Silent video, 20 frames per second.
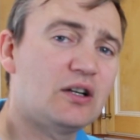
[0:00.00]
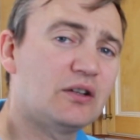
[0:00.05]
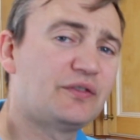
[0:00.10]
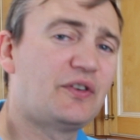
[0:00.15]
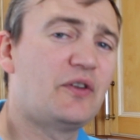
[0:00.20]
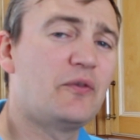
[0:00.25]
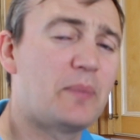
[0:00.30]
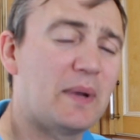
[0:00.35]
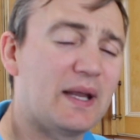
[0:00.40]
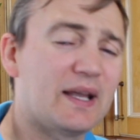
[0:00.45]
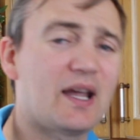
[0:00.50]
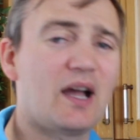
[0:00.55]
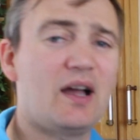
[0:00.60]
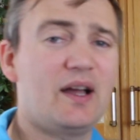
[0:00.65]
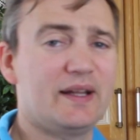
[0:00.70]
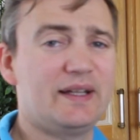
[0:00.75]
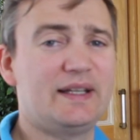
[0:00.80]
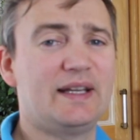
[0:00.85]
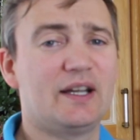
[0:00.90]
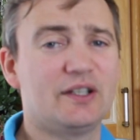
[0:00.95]
are if you've been
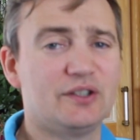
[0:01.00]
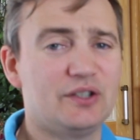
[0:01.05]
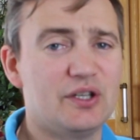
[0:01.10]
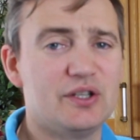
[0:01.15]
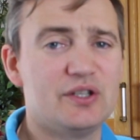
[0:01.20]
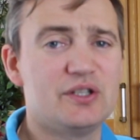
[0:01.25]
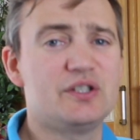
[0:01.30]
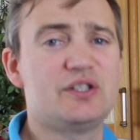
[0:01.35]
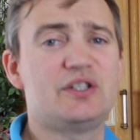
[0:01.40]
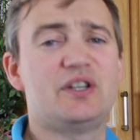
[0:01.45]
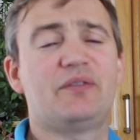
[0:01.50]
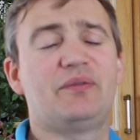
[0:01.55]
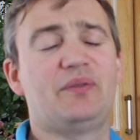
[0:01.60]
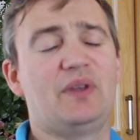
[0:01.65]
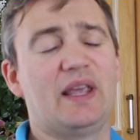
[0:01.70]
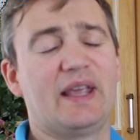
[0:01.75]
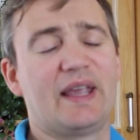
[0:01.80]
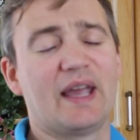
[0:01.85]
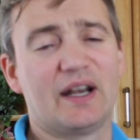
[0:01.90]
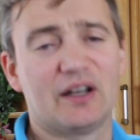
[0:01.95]
cutting the onions,
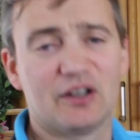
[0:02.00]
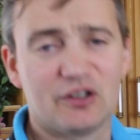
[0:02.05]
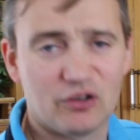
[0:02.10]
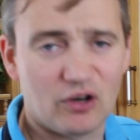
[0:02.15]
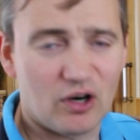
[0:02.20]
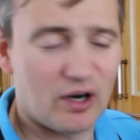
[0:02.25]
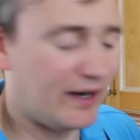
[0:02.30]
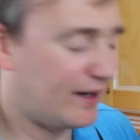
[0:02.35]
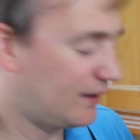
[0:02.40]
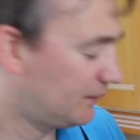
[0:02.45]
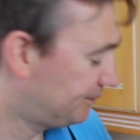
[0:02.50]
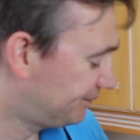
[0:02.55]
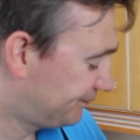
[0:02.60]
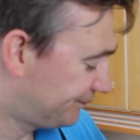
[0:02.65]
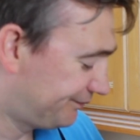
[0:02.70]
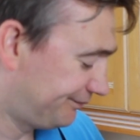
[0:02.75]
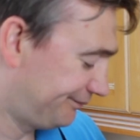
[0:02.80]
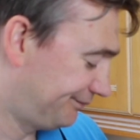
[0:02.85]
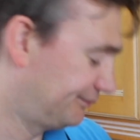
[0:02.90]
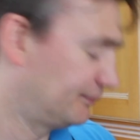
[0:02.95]
you're going to cry.
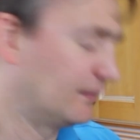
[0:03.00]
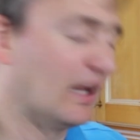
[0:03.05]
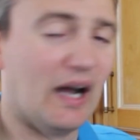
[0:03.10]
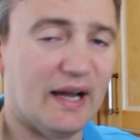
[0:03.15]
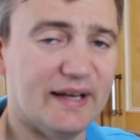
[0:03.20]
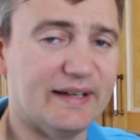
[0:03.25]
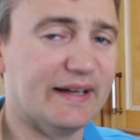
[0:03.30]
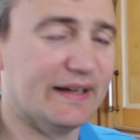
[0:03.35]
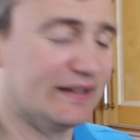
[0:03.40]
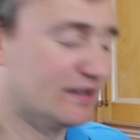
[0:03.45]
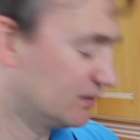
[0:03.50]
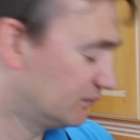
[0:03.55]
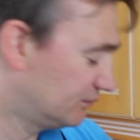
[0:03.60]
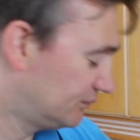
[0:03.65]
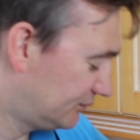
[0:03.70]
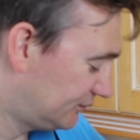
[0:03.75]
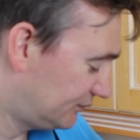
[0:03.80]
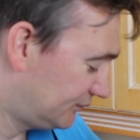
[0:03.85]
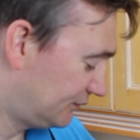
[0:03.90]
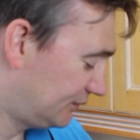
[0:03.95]
I did.
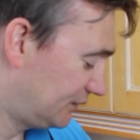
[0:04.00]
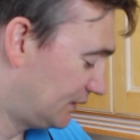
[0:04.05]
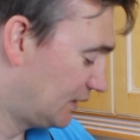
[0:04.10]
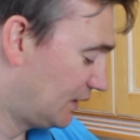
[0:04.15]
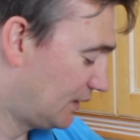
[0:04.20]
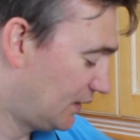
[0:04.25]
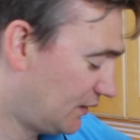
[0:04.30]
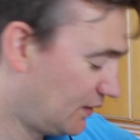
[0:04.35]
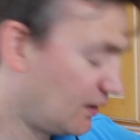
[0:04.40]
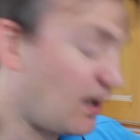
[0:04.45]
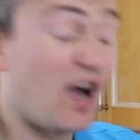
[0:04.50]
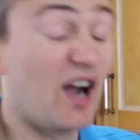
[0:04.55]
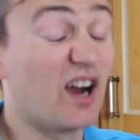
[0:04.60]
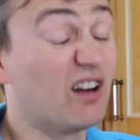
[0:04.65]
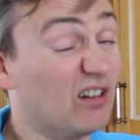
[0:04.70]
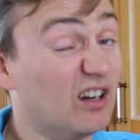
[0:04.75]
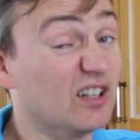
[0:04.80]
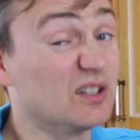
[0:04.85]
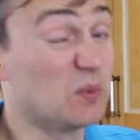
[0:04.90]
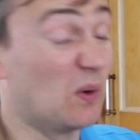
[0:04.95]
I
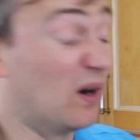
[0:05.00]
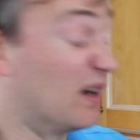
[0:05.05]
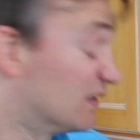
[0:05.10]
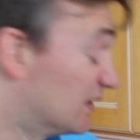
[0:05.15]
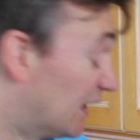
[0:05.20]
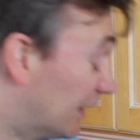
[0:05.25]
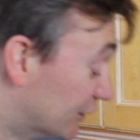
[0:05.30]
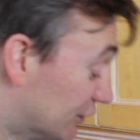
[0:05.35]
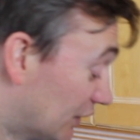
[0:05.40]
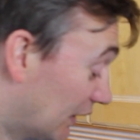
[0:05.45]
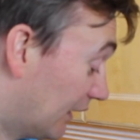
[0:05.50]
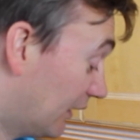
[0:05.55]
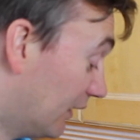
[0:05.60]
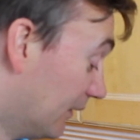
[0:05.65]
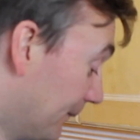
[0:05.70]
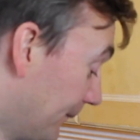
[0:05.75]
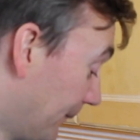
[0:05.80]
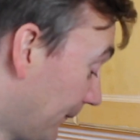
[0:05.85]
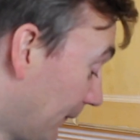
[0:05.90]
cried twice actually.